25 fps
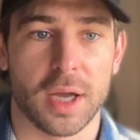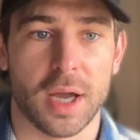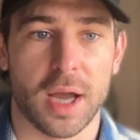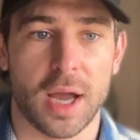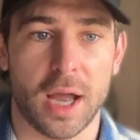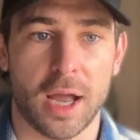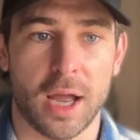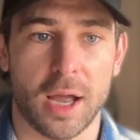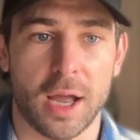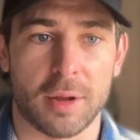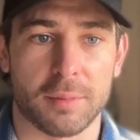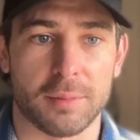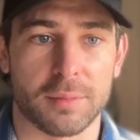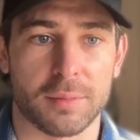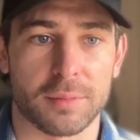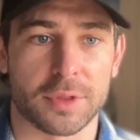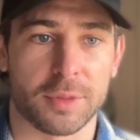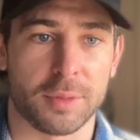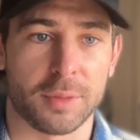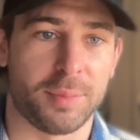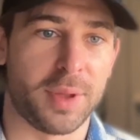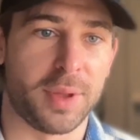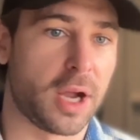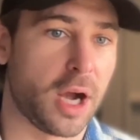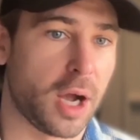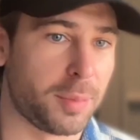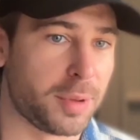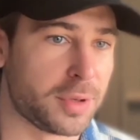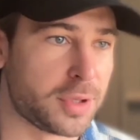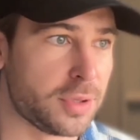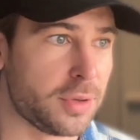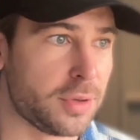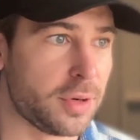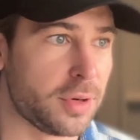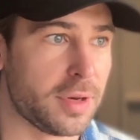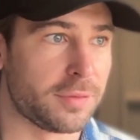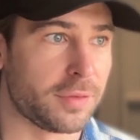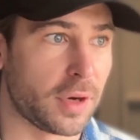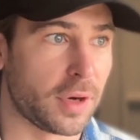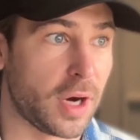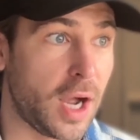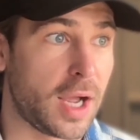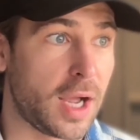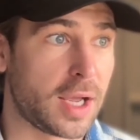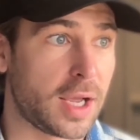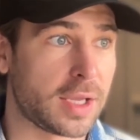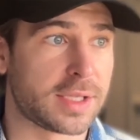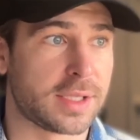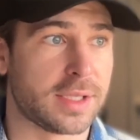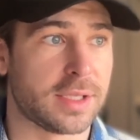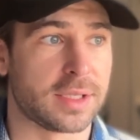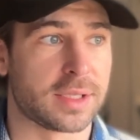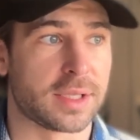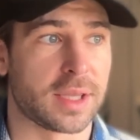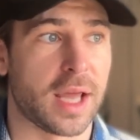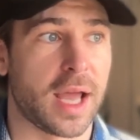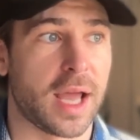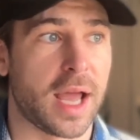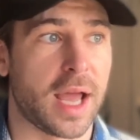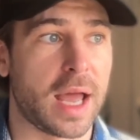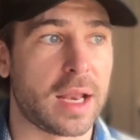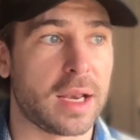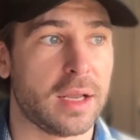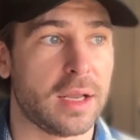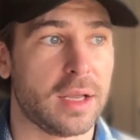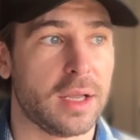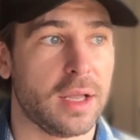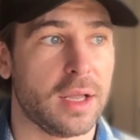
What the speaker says: The big opportunity for us is that